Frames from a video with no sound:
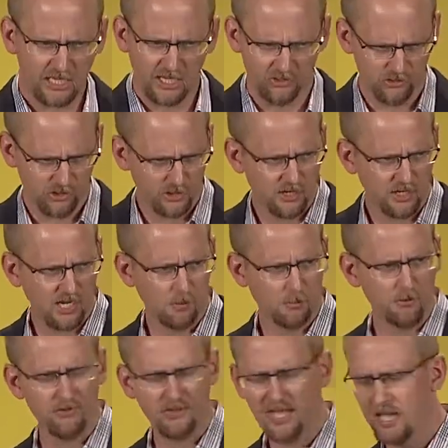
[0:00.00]
It took a
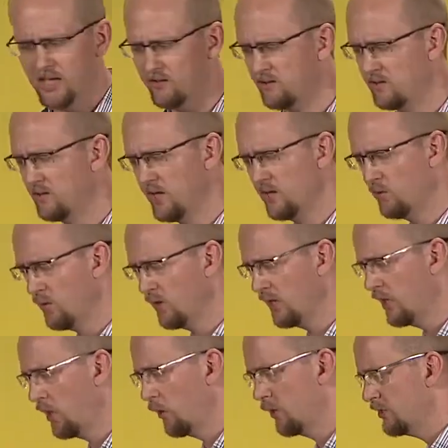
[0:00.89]
couple days, didn't
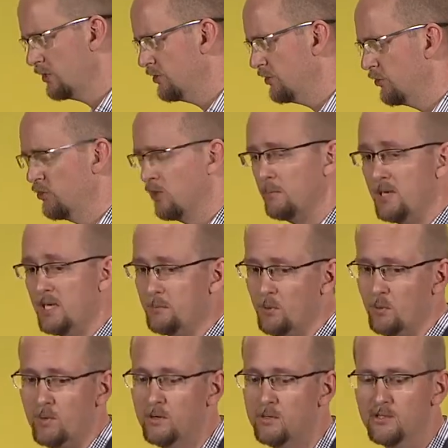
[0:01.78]
really know do. The
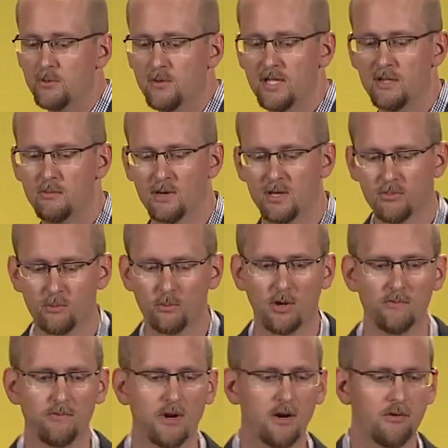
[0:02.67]
people we were doing it with
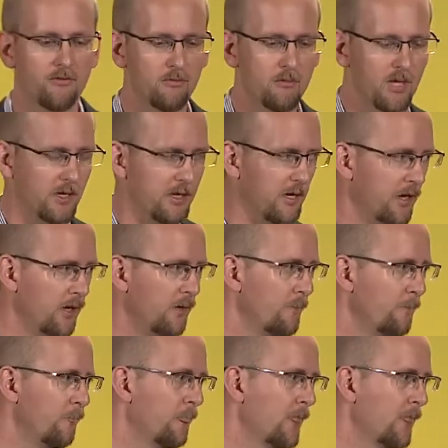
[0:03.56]
weren't very familiar.